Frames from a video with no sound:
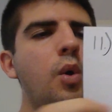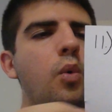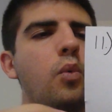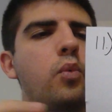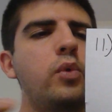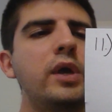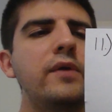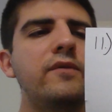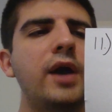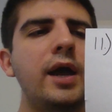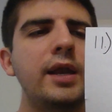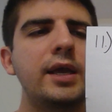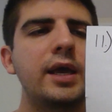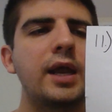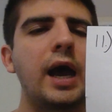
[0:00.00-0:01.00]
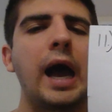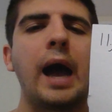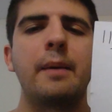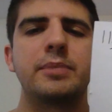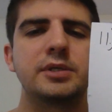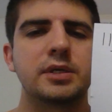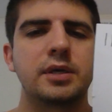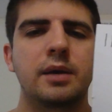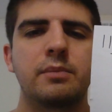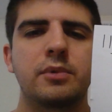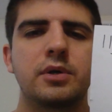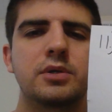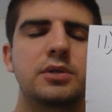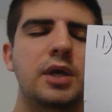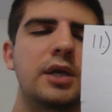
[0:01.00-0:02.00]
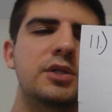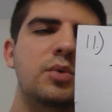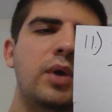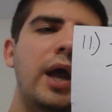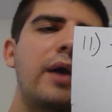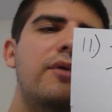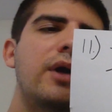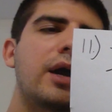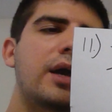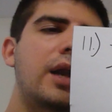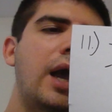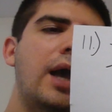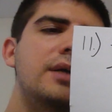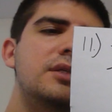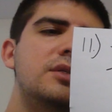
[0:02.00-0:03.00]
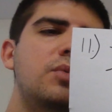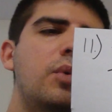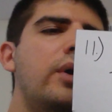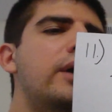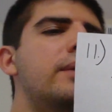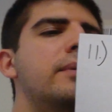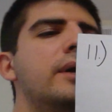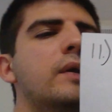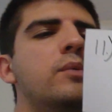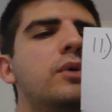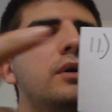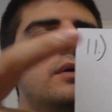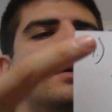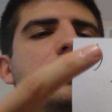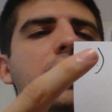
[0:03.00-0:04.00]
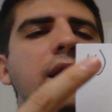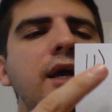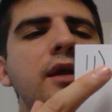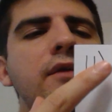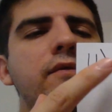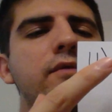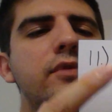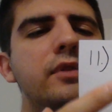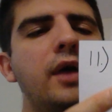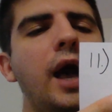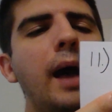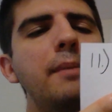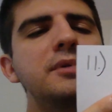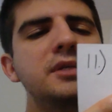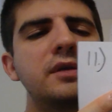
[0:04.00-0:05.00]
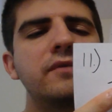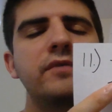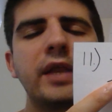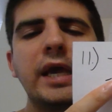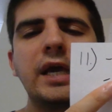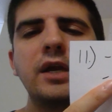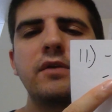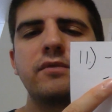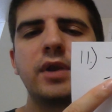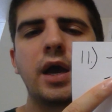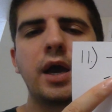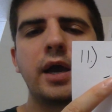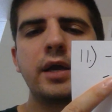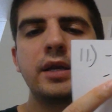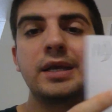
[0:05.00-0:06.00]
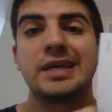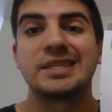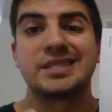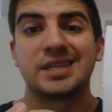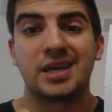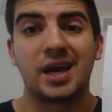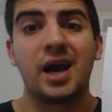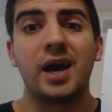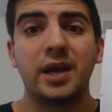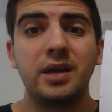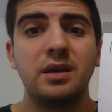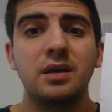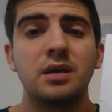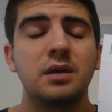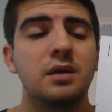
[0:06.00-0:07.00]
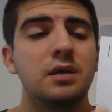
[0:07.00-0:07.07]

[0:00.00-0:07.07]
We've got to get opposite numbers. And so what I recognize is, well, wait a minute. Well, the opposite of negative 9 is 9.